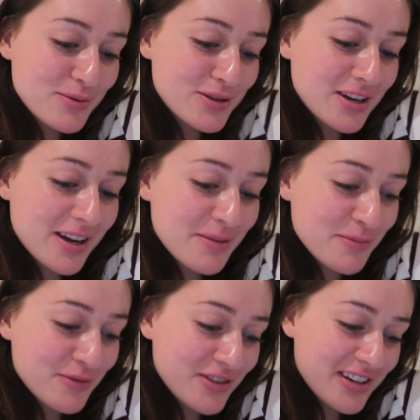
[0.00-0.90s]
But
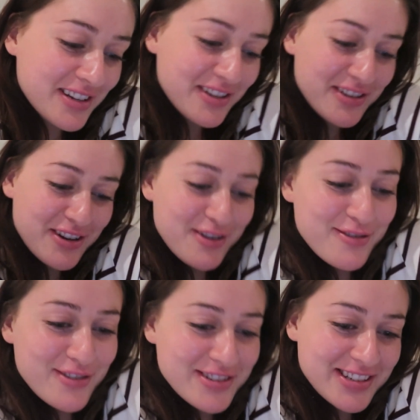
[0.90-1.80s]
I'm a really good
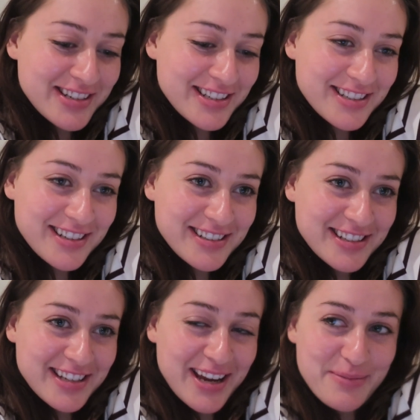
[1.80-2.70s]
girlfriend and I
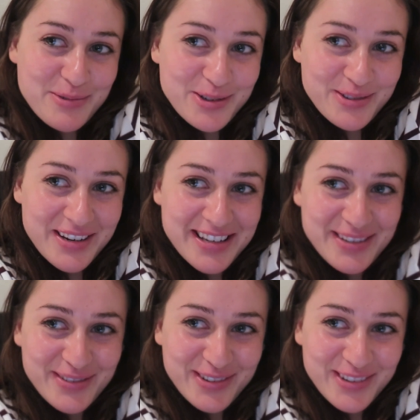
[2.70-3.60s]
charged the camera
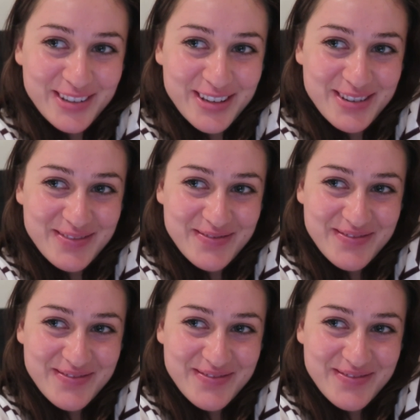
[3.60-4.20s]
already for you.